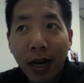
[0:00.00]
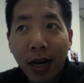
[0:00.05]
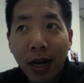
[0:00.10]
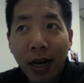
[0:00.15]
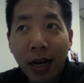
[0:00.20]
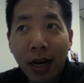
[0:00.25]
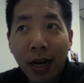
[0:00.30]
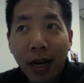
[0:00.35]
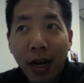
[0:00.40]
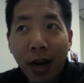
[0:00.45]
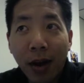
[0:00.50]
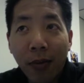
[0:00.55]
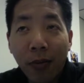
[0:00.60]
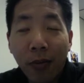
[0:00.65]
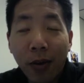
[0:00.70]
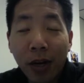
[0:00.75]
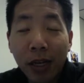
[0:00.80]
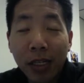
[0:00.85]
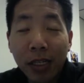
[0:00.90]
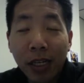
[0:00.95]
uh, I
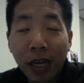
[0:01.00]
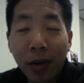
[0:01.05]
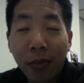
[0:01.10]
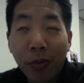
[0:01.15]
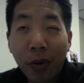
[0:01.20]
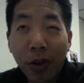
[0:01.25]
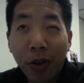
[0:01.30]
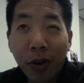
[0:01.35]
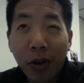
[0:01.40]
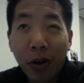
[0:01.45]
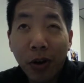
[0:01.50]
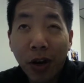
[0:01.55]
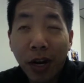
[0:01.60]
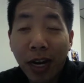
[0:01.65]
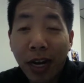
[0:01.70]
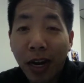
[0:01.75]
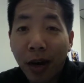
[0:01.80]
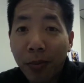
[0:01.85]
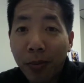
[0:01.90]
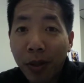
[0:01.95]
was up with her a
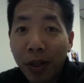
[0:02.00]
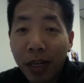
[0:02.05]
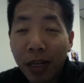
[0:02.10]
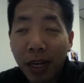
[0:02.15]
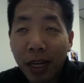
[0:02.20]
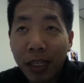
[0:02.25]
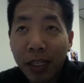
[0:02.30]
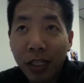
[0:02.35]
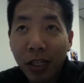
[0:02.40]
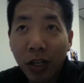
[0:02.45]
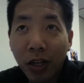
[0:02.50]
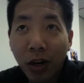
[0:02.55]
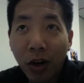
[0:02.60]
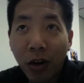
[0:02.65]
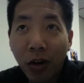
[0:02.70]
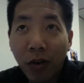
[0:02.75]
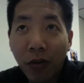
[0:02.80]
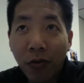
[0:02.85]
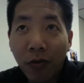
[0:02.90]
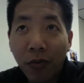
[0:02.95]
couple of nights
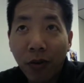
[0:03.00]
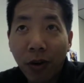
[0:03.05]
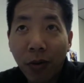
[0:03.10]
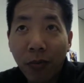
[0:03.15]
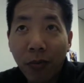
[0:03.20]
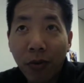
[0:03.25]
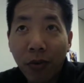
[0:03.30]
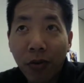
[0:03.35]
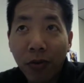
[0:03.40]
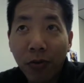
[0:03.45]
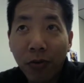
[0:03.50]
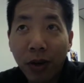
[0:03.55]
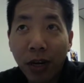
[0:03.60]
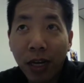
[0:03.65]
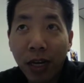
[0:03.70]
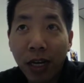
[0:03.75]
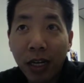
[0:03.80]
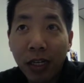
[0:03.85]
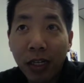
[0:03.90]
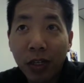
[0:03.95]
ago from
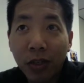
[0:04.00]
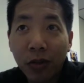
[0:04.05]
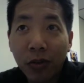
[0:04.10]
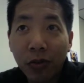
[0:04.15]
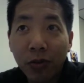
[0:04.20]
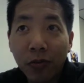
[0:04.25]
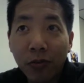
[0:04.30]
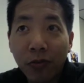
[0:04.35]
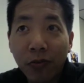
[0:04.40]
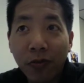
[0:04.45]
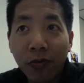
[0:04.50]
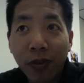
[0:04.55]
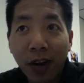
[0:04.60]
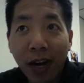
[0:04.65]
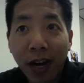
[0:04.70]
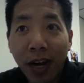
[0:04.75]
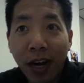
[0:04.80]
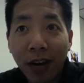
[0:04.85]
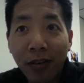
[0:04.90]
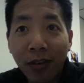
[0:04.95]
3 to
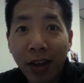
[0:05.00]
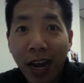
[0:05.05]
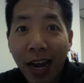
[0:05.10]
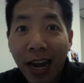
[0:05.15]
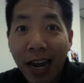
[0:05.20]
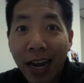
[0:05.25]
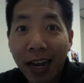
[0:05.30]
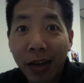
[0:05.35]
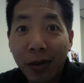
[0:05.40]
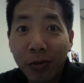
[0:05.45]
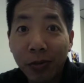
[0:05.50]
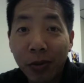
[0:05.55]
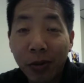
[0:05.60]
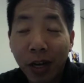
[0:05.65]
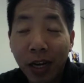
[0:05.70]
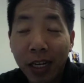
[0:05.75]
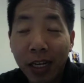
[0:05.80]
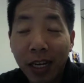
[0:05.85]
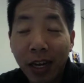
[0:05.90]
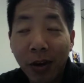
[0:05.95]
5 a.m.
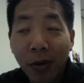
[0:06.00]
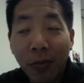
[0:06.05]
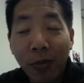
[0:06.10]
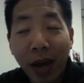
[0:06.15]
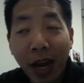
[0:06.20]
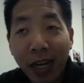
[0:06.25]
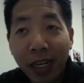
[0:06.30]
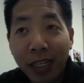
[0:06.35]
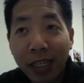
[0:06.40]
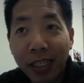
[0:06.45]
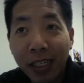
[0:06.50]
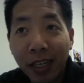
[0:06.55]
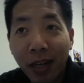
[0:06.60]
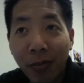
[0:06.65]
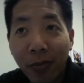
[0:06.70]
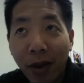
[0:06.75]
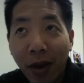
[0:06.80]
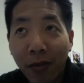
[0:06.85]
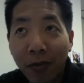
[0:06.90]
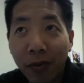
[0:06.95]
trying to get her back to
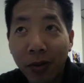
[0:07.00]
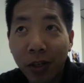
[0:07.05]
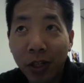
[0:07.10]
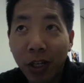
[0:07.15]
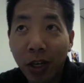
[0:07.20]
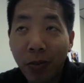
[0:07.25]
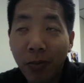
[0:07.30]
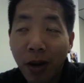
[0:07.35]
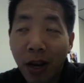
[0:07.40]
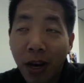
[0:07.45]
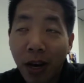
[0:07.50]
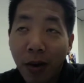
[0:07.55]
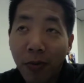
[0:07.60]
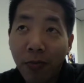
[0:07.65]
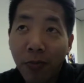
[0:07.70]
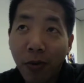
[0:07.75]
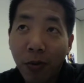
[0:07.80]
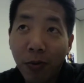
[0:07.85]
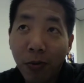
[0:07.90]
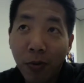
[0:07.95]
sleep after she had been up
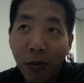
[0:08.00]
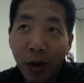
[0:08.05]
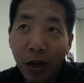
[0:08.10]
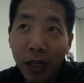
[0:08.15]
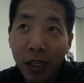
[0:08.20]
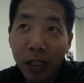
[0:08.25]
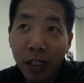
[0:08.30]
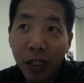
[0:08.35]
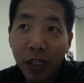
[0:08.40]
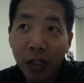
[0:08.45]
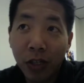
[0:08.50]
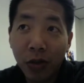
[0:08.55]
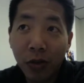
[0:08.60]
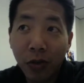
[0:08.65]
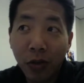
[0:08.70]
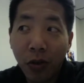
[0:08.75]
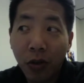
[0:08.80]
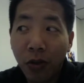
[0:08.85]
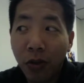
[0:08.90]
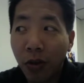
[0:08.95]
from 1 to
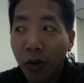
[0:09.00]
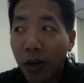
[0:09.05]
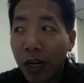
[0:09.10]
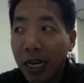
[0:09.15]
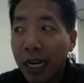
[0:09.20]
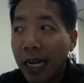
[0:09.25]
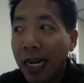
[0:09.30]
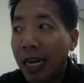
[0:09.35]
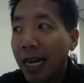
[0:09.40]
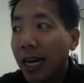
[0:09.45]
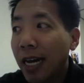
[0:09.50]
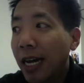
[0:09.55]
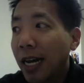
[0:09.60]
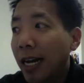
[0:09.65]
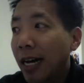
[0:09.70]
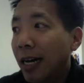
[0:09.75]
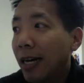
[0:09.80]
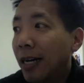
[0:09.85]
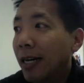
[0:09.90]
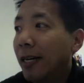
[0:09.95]
2.30.
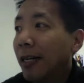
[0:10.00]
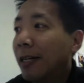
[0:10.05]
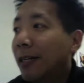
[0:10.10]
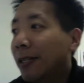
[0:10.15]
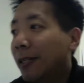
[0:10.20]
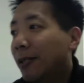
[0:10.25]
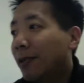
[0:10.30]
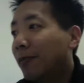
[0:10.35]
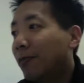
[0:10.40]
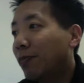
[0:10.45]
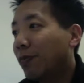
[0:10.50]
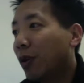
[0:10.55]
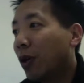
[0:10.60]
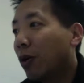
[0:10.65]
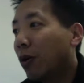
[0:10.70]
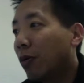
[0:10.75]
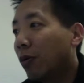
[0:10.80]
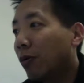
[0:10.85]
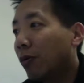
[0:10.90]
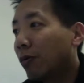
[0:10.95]
Um,
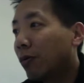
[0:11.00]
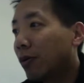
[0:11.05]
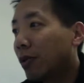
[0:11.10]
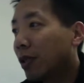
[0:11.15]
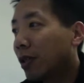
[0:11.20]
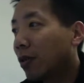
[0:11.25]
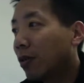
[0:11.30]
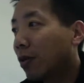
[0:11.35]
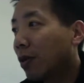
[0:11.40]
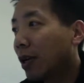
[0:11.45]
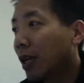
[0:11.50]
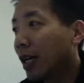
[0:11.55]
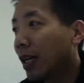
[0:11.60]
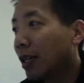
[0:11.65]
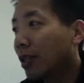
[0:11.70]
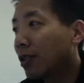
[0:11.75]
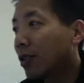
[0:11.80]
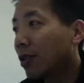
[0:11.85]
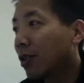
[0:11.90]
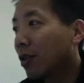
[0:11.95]
oh, still working,
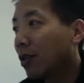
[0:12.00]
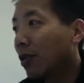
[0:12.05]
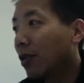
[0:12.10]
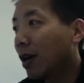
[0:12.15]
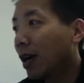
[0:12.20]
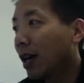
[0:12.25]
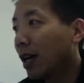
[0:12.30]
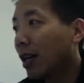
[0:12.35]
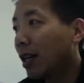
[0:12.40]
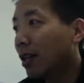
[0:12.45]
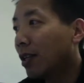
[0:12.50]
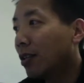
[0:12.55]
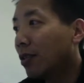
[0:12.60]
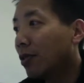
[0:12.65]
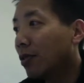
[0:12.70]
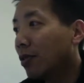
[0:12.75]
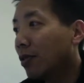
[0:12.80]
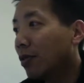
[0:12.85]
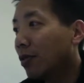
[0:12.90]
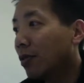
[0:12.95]
so I need
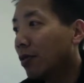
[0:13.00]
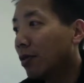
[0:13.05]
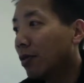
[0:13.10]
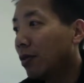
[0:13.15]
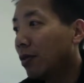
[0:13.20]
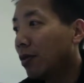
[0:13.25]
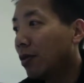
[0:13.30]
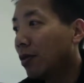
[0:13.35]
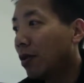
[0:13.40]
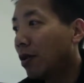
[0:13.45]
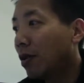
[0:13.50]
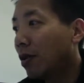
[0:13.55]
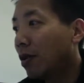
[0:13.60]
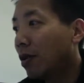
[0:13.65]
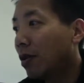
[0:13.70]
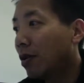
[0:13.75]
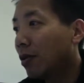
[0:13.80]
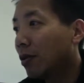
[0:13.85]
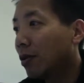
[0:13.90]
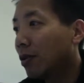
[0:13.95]
to
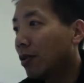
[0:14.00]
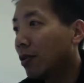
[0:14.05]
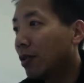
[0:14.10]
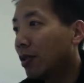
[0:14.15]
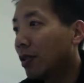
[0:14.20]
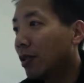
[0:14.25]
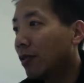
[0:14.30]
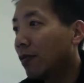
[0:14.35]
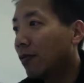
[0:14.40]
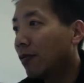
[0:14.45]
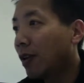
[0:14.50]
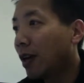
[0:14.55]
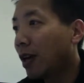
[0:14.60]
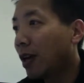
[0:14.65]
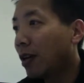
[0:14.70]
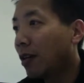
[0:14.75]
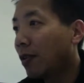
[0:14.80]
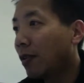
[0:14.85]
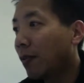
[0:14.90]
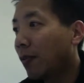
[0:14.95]
alter this
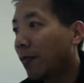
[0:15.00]
file.